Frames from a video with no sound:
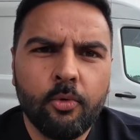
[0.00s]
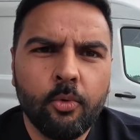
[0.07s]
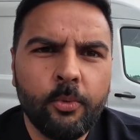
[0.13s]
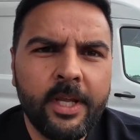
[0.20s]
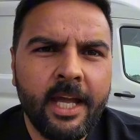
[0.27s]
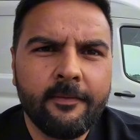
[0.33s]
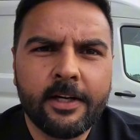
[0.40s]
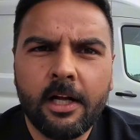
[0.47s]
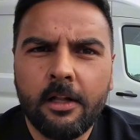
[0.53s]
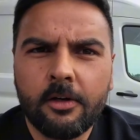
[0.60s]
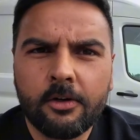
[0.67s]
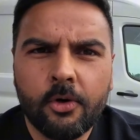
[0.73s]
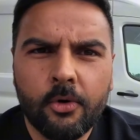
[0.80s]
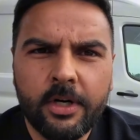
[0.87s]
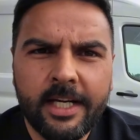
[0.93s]
We have a
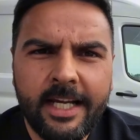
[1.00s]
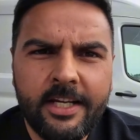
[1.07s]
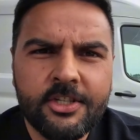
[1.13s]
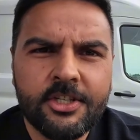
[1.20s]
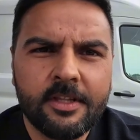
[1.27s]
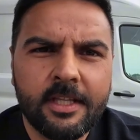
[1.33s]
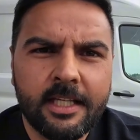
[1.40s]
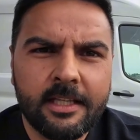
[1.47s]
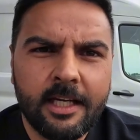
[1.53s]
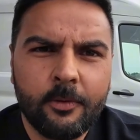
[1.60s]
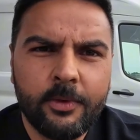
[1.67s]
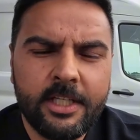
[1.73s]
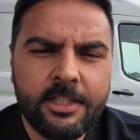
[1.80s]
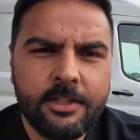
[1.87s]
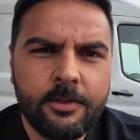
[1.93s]
color coordination thing that
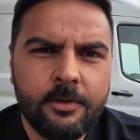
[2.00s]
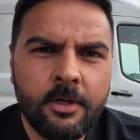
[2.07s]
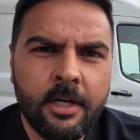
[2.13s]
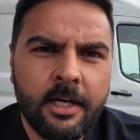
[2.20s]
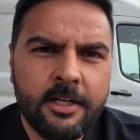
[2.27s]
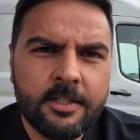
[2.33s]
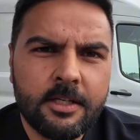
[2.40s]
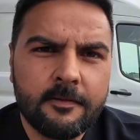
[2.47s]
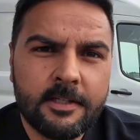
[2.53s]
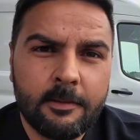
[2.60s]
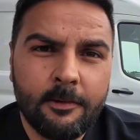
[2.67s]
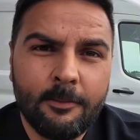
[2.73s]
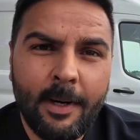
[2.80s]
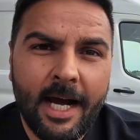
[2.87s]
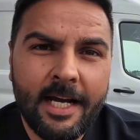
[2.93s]
we do. So if
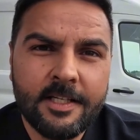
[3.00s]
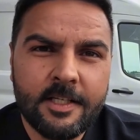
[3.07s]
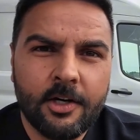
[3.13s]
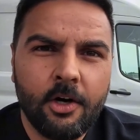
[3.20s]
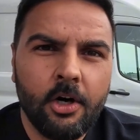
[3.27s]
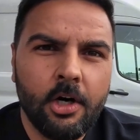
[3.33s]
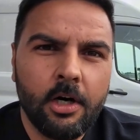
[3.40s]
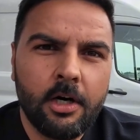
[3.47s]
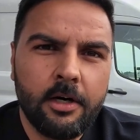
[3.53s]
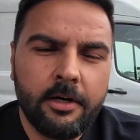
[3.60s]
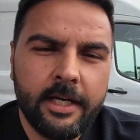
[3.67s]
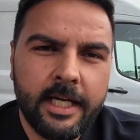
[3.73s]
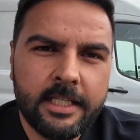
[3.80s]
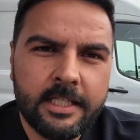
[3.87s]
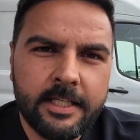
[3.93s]
someone buys a car,
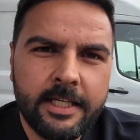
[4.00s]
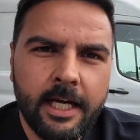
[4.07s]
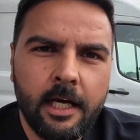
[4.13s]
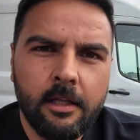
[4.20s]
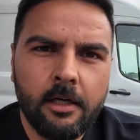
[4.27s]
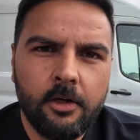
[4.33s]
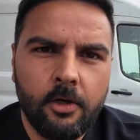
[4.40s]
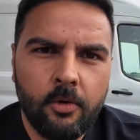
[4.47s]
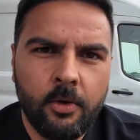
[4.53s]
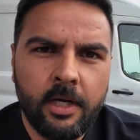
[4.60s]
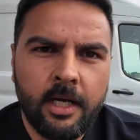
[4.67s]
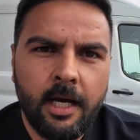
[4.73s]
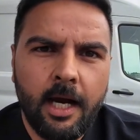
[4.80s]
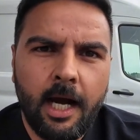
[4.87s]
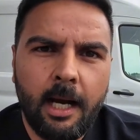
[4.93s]
it's a yellow,
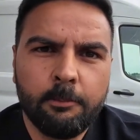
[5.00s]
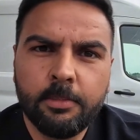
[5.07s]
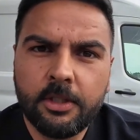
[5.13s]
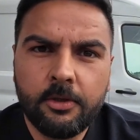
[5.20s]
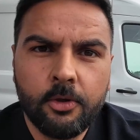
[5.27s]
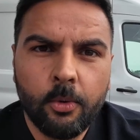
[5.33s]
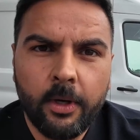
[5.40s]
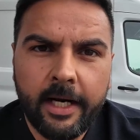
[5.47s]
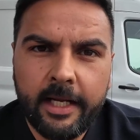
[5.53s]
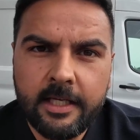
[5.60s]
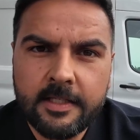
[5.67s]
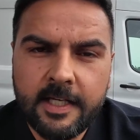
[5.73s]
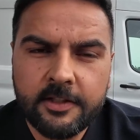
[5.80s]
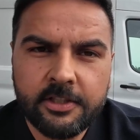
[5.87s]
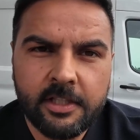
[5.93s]
blue. What it
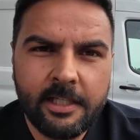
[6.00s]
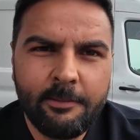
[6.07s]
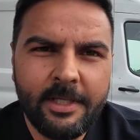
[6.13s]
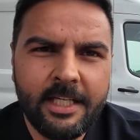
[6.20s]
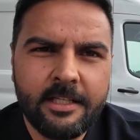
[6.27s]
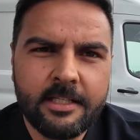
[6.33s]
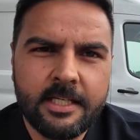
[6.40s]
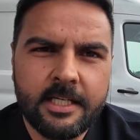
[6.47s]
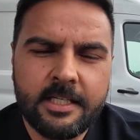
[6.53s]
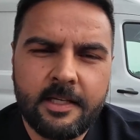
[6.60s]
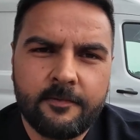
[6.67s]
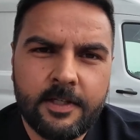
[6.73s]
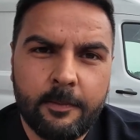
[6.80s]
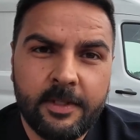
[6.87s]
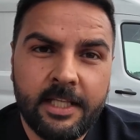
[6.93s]
essentially means is
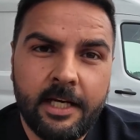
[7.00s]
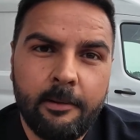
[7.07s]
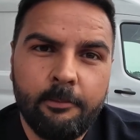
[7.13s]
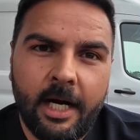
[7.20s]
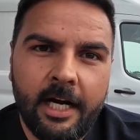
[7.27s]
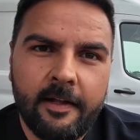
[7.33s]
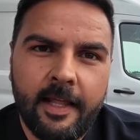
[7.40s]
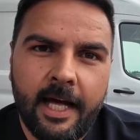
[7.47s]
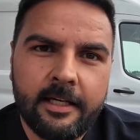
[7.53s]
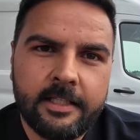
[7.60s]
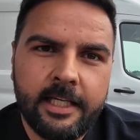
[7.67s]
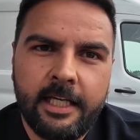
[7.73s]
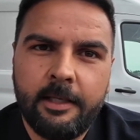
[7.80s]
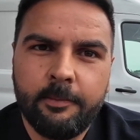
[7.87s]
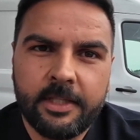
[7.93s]
if someone didn't buy that
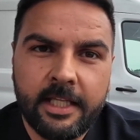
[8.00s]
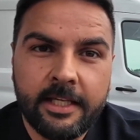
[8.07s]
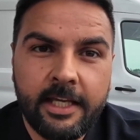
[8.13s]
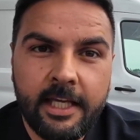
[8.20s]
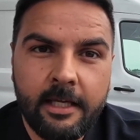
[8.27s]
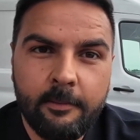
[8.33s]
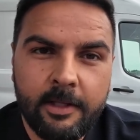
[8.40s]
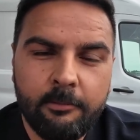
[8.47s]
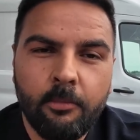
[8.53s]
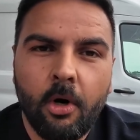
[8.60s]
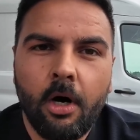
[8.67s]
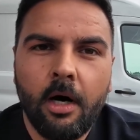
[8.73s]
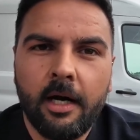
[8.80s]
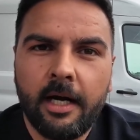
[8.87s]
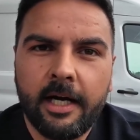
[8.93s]
date, but they came and
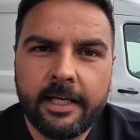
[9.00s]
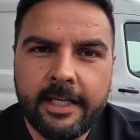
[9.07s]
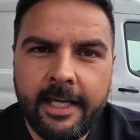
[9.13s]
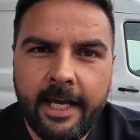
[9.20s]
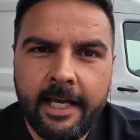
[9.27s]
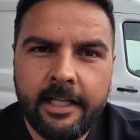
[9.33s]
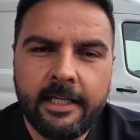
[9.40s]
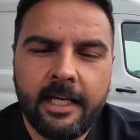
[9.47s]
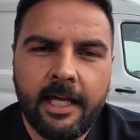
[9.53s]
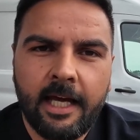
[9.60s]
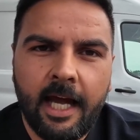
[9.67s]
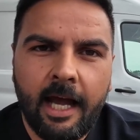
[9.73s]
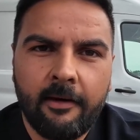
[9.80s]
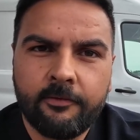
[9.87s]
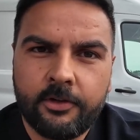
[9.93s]
bought again
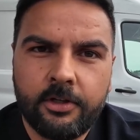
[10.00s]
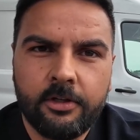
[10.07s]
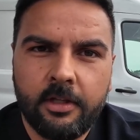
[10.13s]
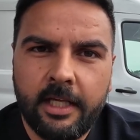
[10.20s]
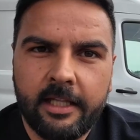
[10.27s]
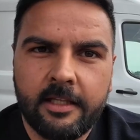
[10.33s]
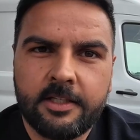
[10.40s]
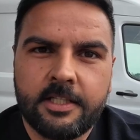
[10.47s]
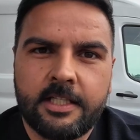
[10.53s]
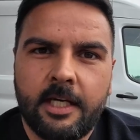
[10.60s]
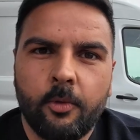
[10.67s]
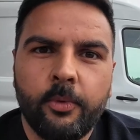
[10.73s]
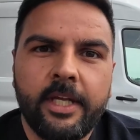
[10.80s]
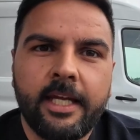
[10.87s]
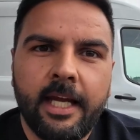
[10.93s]
after, like let's just say
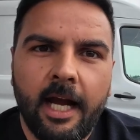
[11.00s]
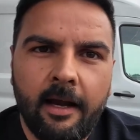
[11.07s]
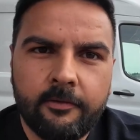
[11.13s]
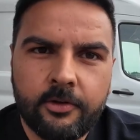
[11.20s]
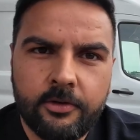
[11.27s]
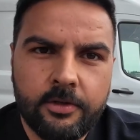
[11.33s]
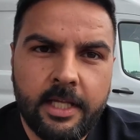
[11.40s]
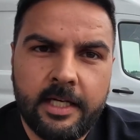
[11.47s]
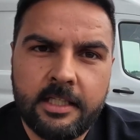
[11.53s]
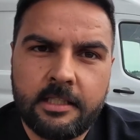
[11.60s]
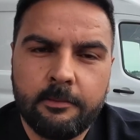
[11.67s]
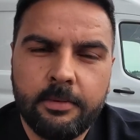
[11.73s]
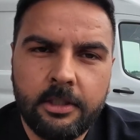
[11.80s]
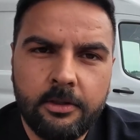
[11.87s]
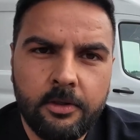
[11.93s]
a week after, then it's
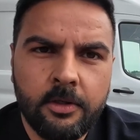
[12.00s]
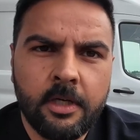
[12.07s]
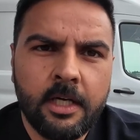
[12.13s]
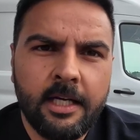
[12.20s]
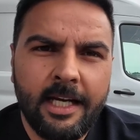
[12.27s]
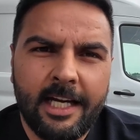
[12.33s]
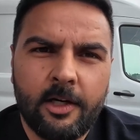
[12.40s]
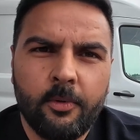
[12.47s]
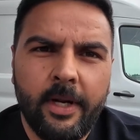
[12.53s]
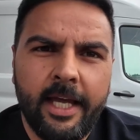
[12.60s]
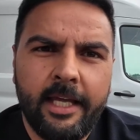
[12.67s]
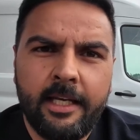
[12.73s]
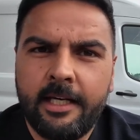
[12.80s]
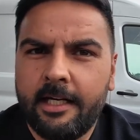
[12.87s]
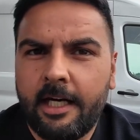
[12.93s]
a blue. And a
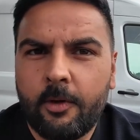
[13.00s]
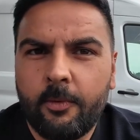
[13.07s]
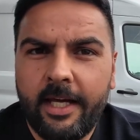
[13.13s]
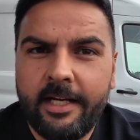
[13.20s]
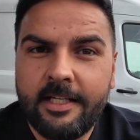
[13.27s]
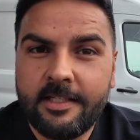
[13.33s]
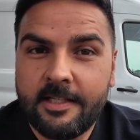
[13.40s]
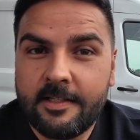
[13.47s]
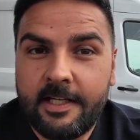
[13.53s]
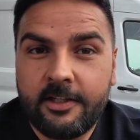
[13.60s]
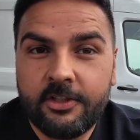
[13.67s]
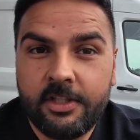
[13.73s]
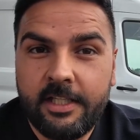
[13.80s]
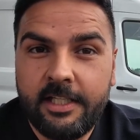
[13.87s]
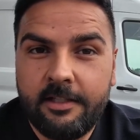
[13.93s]
red is
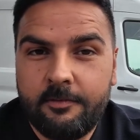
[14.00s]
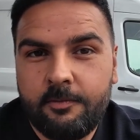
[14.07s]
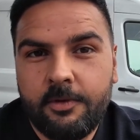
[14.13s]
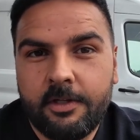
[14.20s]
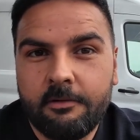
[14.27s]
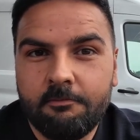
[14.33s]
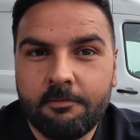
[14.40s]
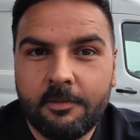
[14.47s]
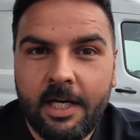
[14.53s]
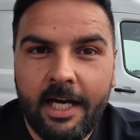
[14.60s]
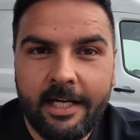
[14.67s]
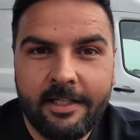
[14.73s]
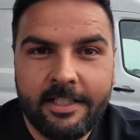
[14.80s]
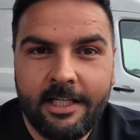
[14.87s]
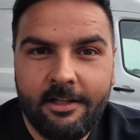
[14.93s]
essentially, you can
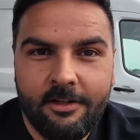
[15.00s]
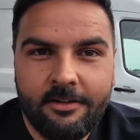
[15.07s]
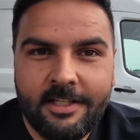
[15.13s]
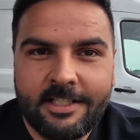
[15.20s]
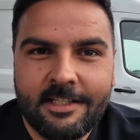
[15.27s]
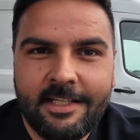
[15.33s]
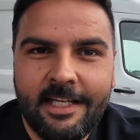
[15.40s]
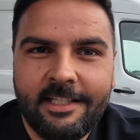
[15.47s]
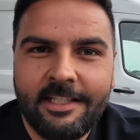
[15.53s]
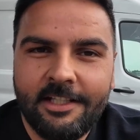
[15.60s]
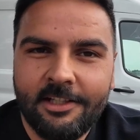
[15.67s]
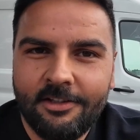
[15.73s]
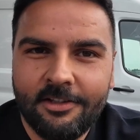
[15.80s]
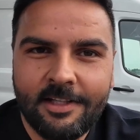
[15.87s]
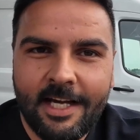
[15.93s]
kind of tell it's a dead
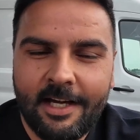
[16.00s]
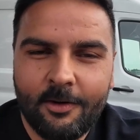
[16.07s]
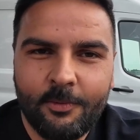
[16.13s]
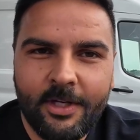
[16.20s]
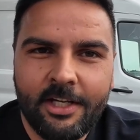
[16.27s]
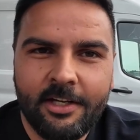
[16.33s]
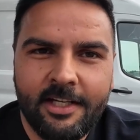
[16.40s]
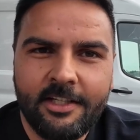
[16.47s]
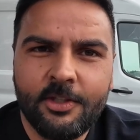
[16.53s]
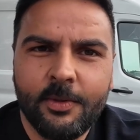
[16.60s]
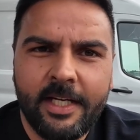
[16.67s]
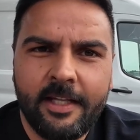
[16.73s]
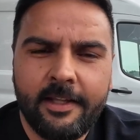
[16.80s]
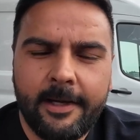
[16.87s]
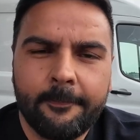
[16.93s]
deal that we couldn't do
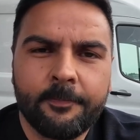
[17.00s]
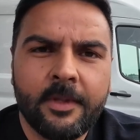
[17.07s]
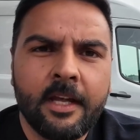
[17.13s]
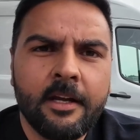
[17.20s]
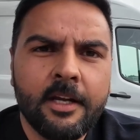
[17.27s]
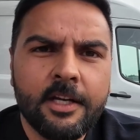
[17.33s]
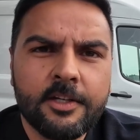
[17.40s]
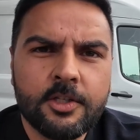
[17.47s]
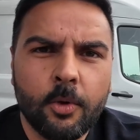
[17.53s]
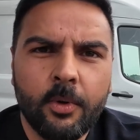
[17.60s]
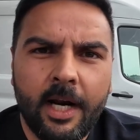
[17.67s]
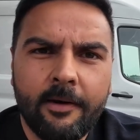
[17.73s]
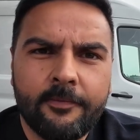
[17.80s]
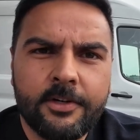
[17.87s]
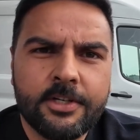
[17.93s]
anything. So when
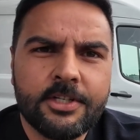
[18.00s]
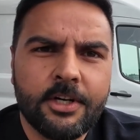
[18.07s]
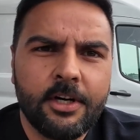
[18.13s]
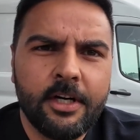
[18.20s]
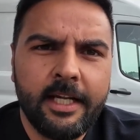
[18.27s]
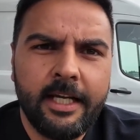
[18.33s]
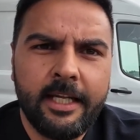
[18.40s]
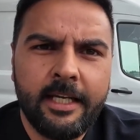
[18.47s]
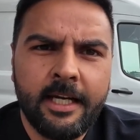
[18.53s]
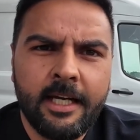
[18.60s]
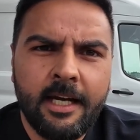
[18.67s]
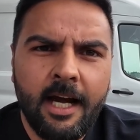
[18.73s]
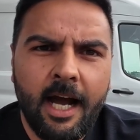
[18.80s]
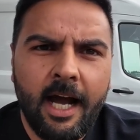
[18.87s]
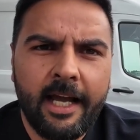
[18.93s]
I first started,
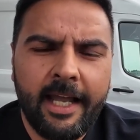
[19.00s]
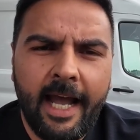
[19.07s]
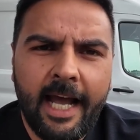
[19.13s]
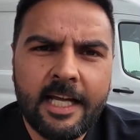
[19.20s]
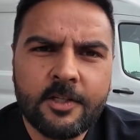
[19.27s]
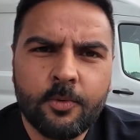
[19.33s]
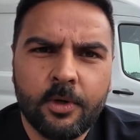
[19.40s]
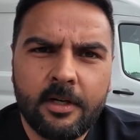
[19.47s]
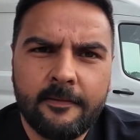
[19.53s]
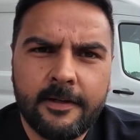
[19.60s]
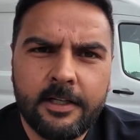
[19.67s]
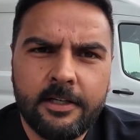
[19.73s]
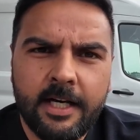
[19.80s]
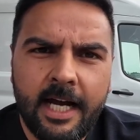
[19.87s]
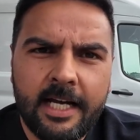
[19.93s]
I asked one of
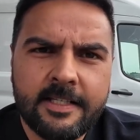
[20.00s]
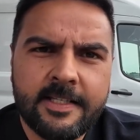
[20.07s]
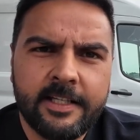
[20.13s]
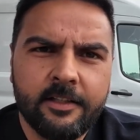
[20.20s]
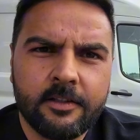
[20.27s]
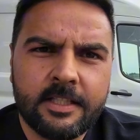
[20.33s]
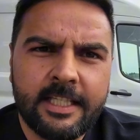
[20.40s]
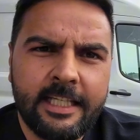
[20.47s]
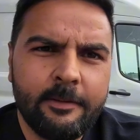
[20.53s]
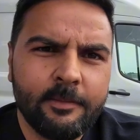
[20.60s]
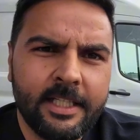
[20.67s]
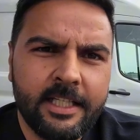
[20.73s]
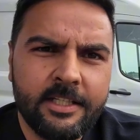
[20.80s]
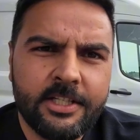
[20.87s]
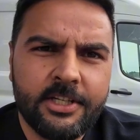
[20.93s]
our sales team
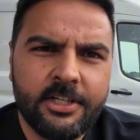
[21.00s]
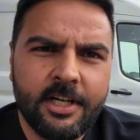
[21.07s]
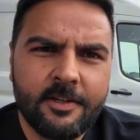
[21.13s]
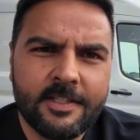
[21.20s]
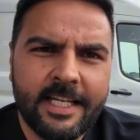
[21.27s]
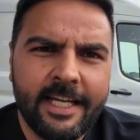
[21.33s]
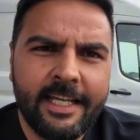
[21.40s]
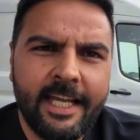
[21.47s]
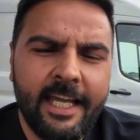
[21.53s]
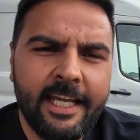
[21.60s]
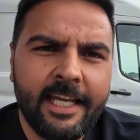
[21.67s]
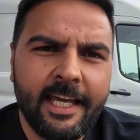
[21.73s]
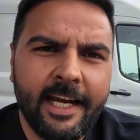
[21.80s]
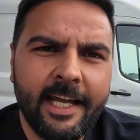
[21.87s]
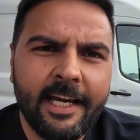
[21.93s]
leads here, I was like, hey,
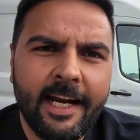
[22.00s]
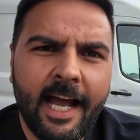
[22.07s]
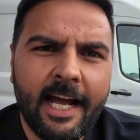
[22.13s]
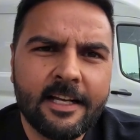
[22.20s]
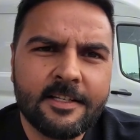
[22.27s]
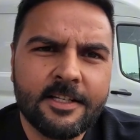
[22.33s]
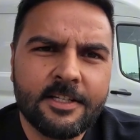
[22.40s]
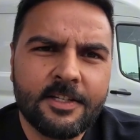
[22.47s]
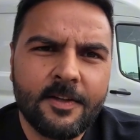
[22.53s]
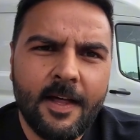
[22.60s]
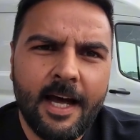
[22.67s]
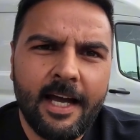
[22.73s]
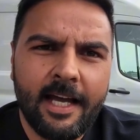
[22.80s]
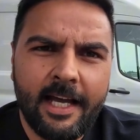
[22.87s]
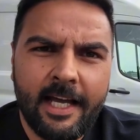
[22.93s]
can I get access to
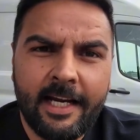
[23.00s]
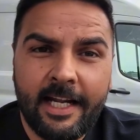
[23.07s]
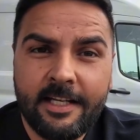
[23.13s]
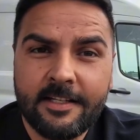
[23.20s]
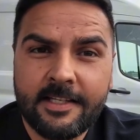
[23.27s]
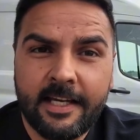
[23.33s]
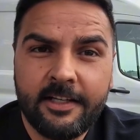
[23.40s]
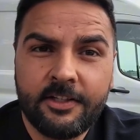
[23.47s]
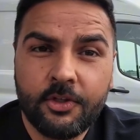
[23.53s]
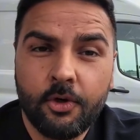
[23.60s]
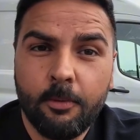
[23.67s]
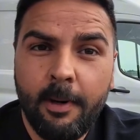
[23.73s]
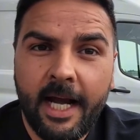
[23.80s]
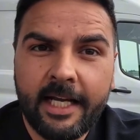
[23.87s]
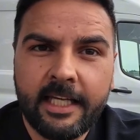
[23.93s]
that? And I decided to
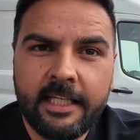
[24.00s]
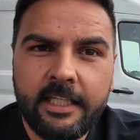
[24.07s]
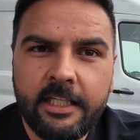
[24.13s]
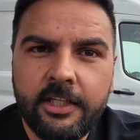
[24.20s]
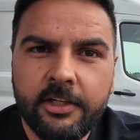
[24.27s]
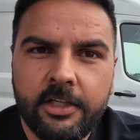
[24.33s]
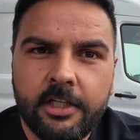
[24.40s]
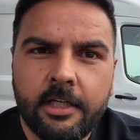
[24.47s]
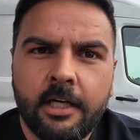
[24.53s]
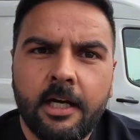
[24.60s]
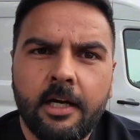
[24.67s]
go back a year.